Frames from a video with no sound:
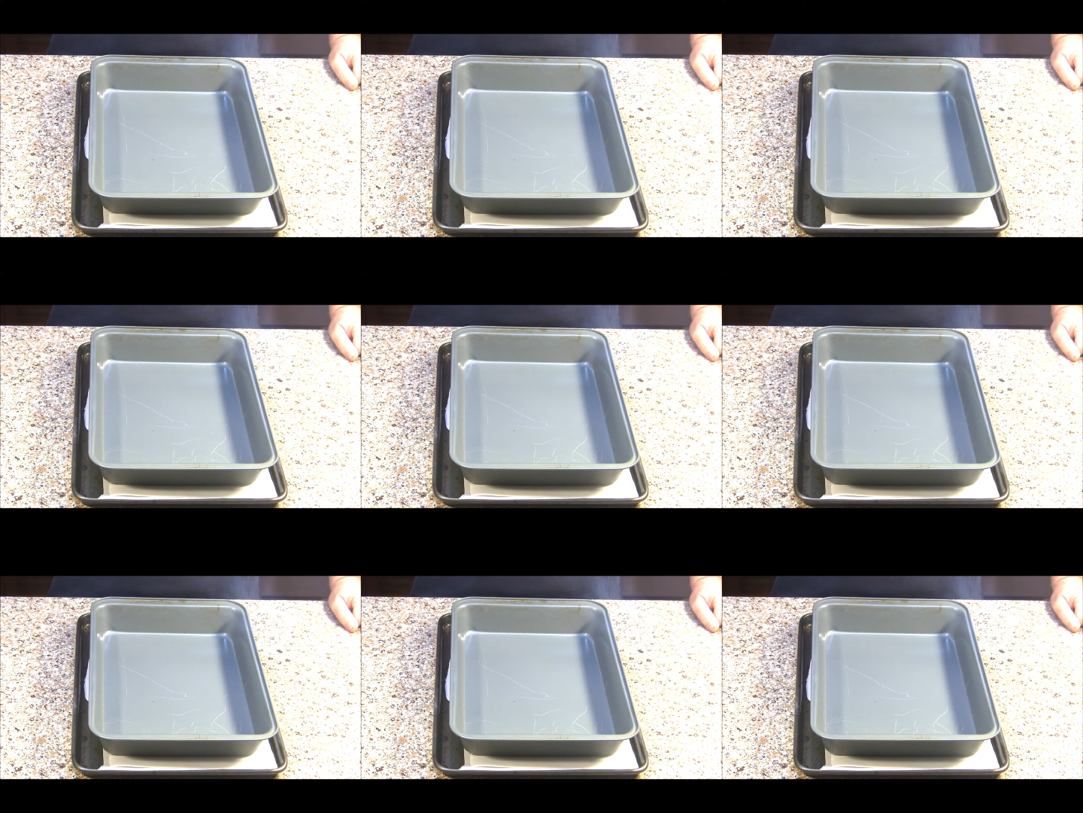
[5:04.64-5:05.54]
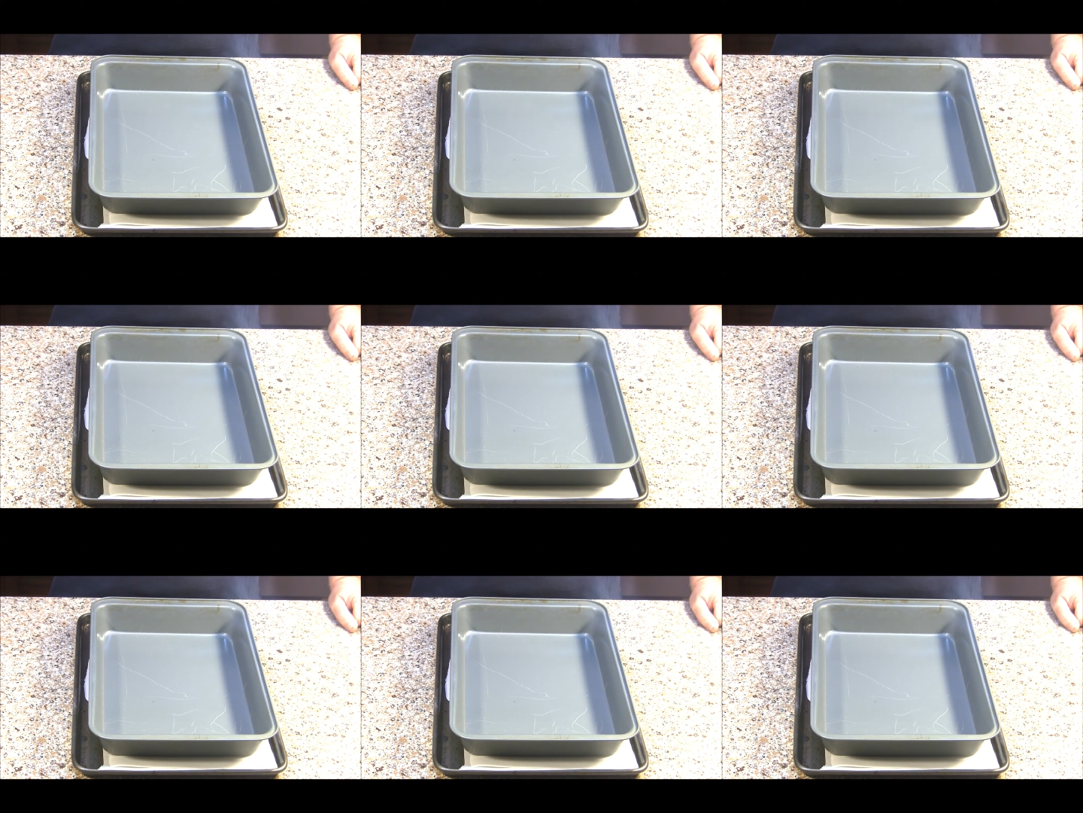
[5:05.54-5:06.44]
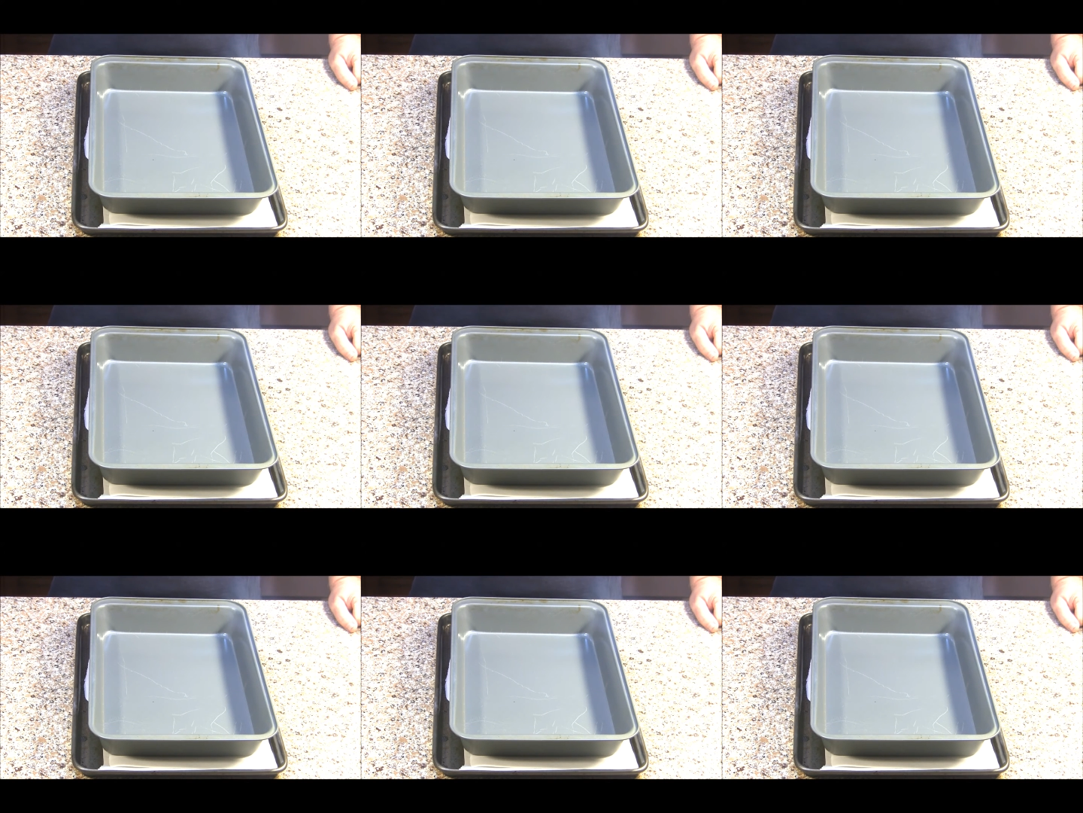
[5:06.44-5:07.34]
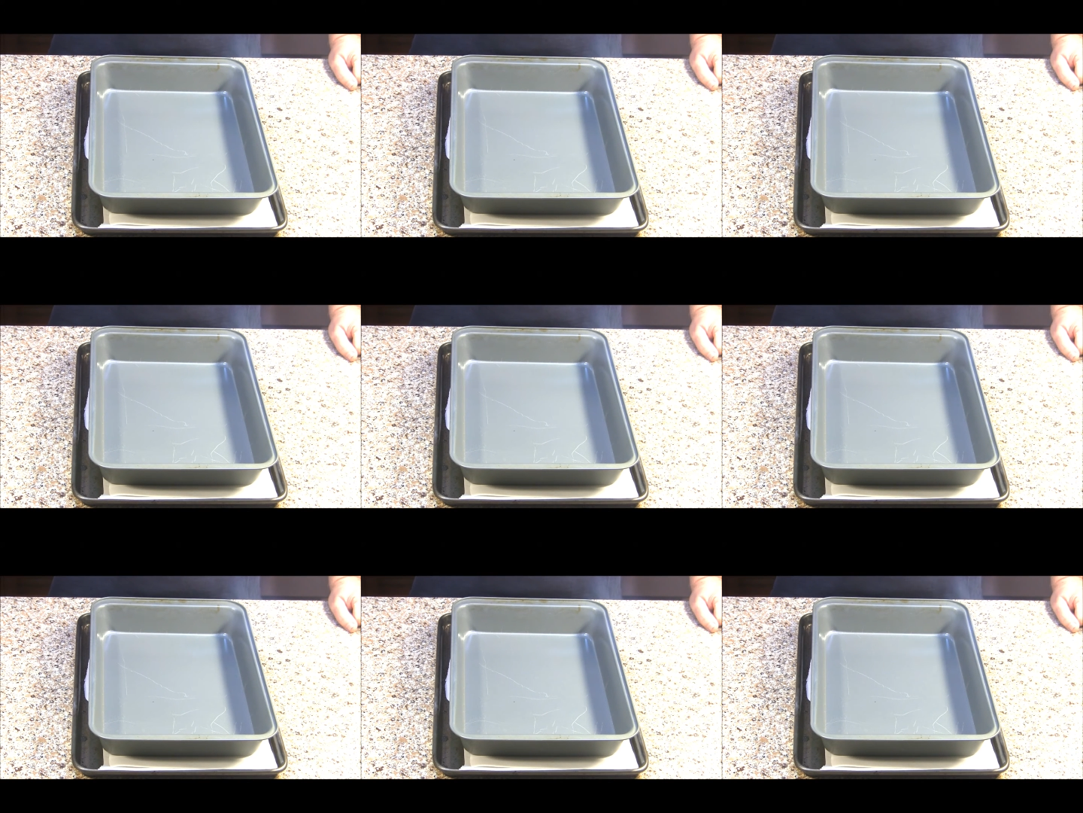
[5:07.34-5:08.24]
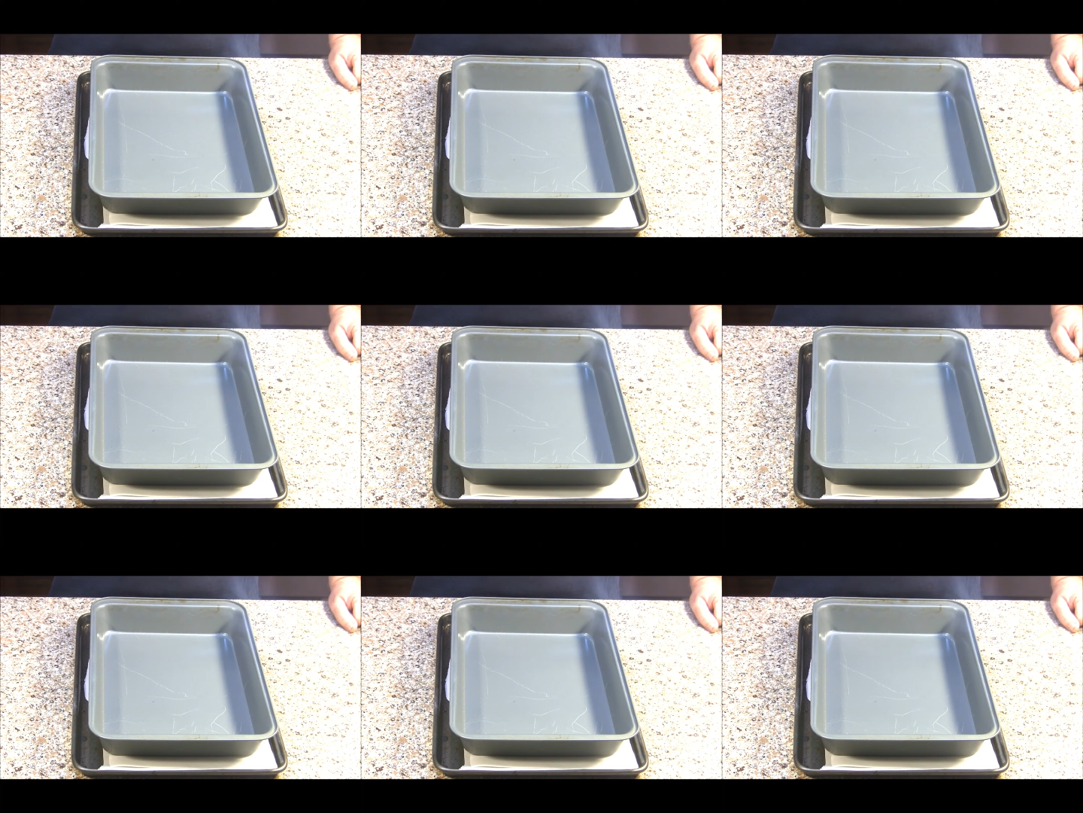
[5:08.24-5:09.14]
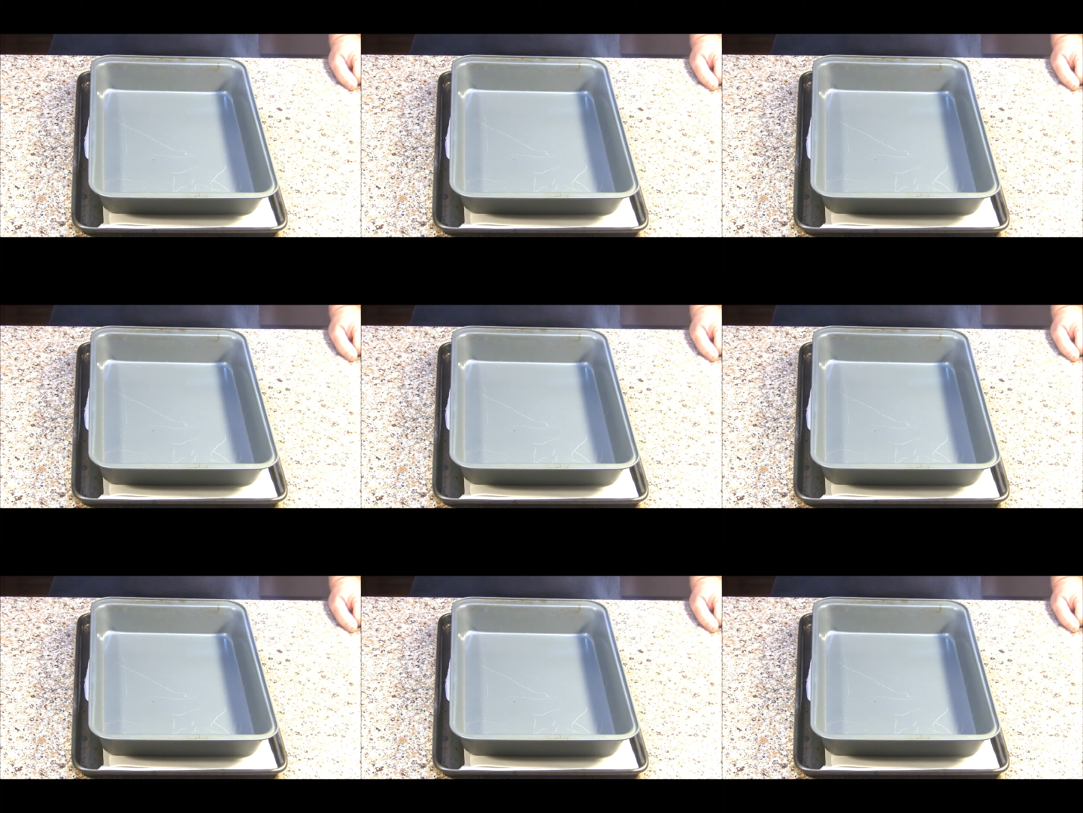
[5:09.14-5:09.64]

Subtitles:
No face is visible, so there are no lips to read.